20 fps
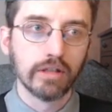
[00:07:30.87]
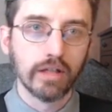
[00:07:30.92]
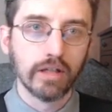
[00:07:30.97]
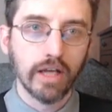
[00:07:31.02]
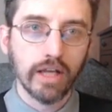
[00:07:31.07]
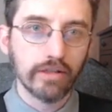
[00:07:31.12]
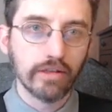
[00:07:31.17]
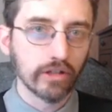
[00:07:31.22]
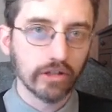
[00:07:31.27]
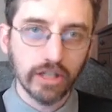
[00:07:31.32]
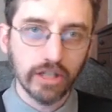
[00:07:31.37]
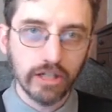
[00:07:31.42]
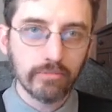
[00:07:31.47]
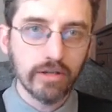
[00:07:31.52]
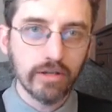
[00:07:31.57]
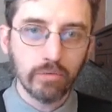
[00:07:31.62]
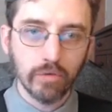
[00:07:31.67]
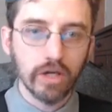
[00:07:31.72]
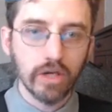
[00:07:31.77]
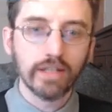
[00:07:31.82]
and they're going to be
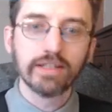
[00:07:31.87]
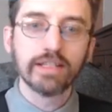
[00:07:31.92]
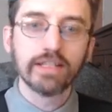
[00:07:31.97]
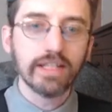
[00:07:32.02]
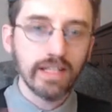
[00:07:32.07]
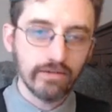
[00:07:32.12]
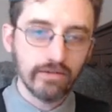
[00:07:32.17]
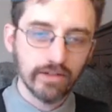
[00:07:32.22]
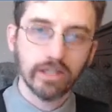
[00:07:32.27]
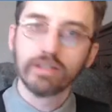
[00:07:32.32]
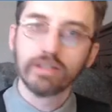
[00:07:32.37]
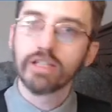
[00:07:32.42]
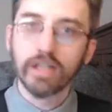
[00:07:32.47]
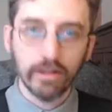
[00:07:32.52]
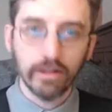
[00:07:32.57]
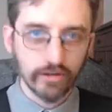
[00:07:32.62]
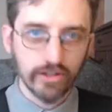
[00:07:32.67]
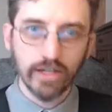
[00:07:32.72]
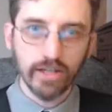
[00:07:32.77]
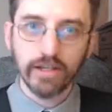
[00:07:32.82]
wanted even on the
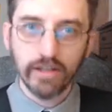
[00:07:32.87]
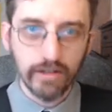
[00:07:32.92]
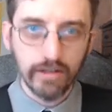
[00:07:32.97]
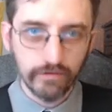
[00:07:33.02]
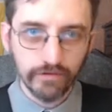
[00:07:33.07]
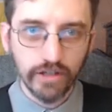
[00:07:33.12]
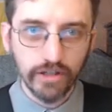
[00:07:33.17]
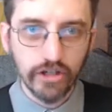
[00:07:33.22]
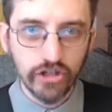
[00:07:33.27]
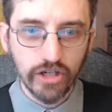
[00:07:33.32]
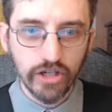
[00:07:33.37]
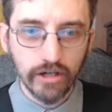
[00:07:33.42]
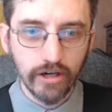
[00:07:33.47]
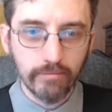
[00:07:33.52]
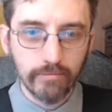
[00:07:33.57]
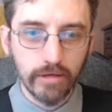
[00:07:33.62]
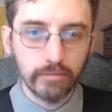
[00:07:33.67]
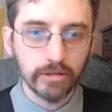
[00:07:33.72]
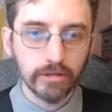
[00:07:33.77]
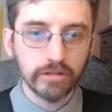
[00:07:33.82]
other side of the inflationary
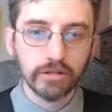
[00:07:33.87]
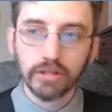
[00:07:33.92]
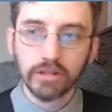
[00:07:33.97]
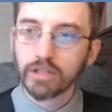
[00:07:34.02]
bubble.